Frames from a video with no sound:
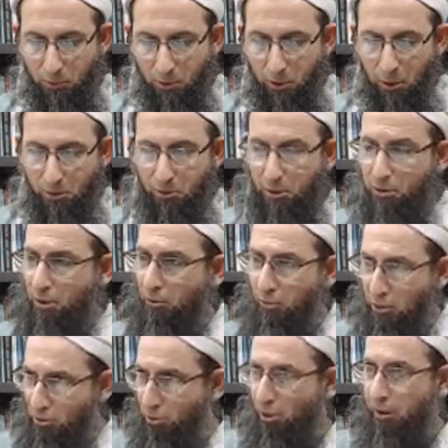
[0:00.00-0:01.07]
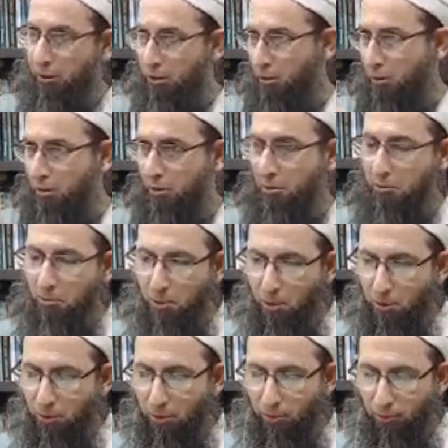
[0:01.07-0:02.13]
They said, we saw it
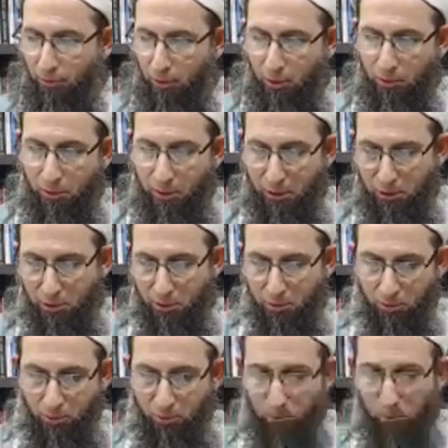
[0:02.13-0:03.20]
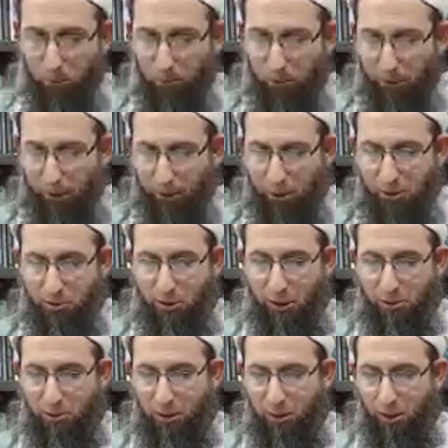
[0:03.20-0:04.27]
on this whatever day. He
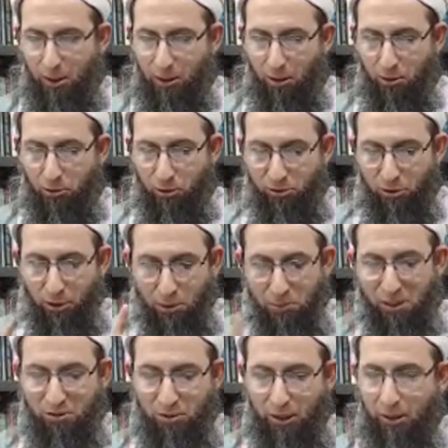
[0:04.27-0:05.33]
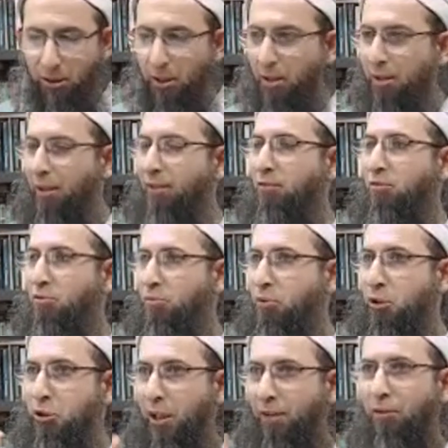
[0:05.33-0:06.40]
said, Rasulullah has said that
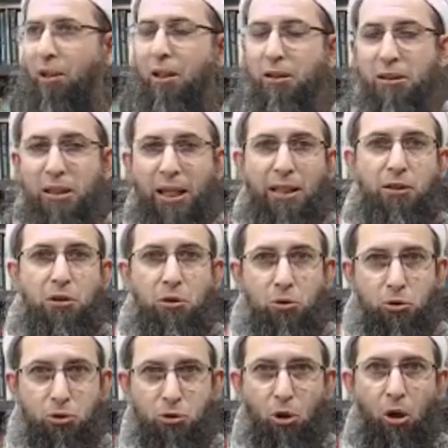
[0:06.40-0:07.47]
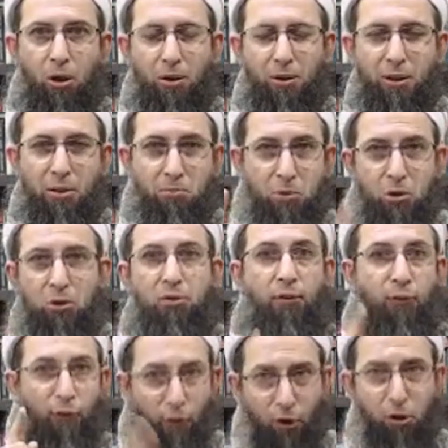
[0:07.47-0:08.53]
whichever date you saw the moon
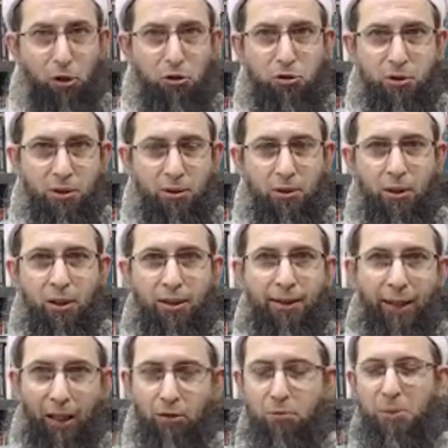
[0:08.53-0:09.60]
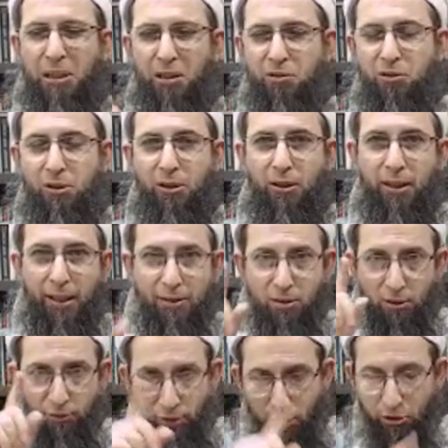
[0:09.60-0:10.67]
first, that will be considered as
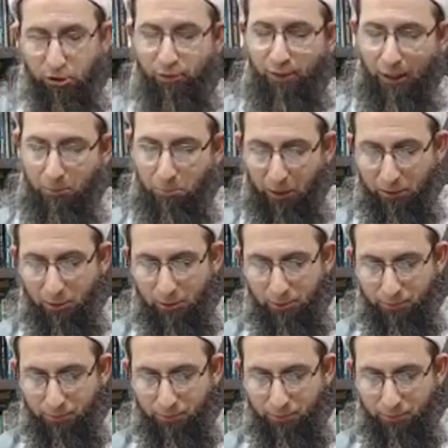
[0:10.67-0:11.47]
the 1st of that month.